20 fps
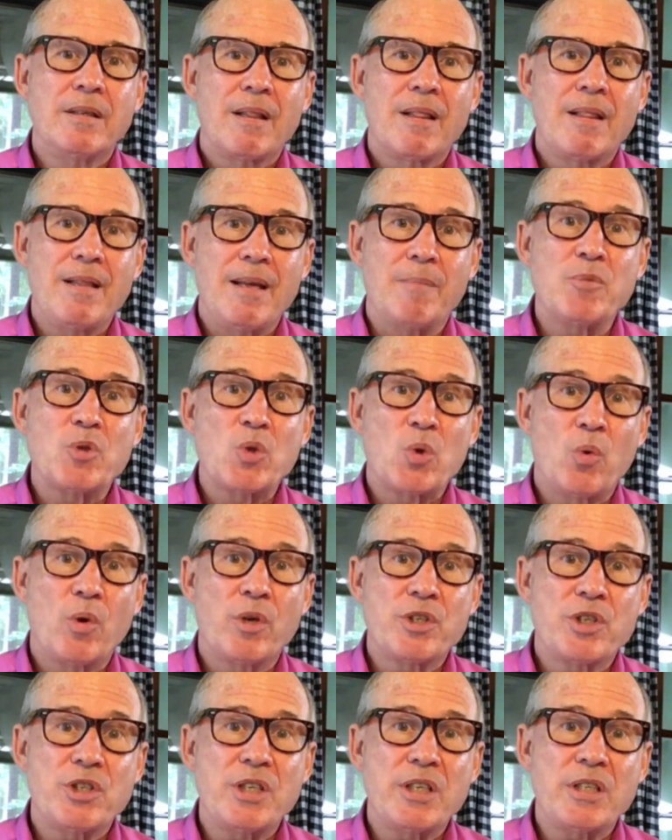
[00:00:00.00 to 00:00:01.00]
them
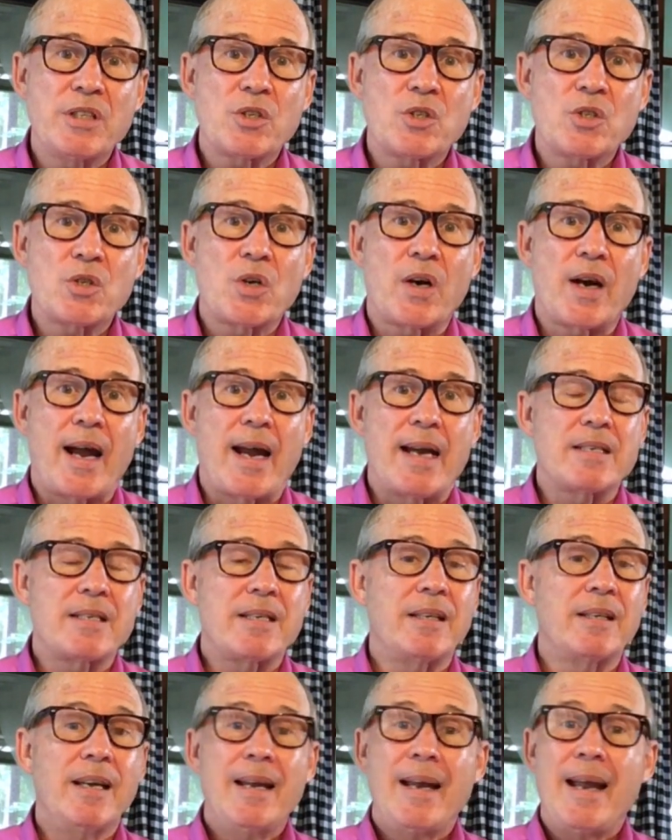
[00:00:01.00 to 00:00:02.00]
towards Jesus Christ
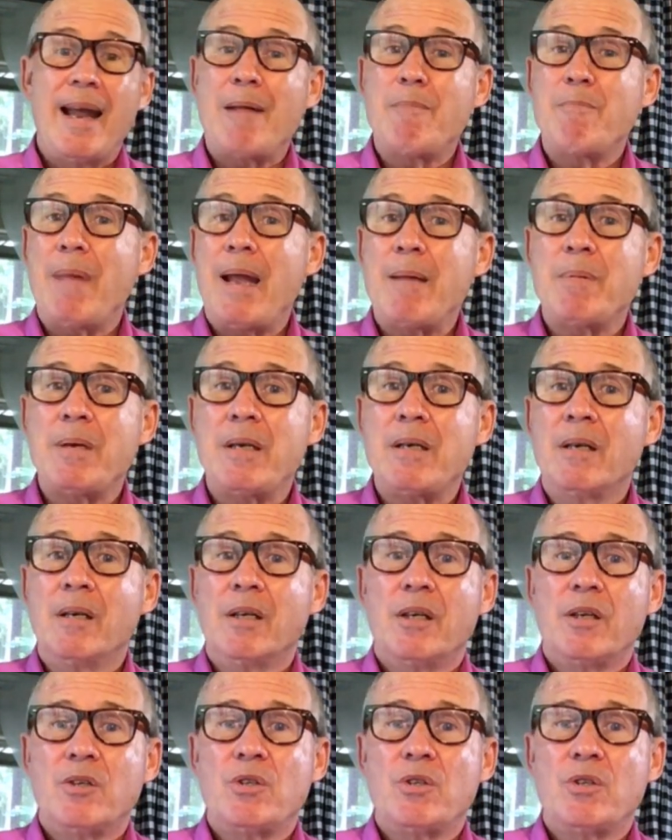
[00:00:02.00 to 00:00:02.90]
and and maybe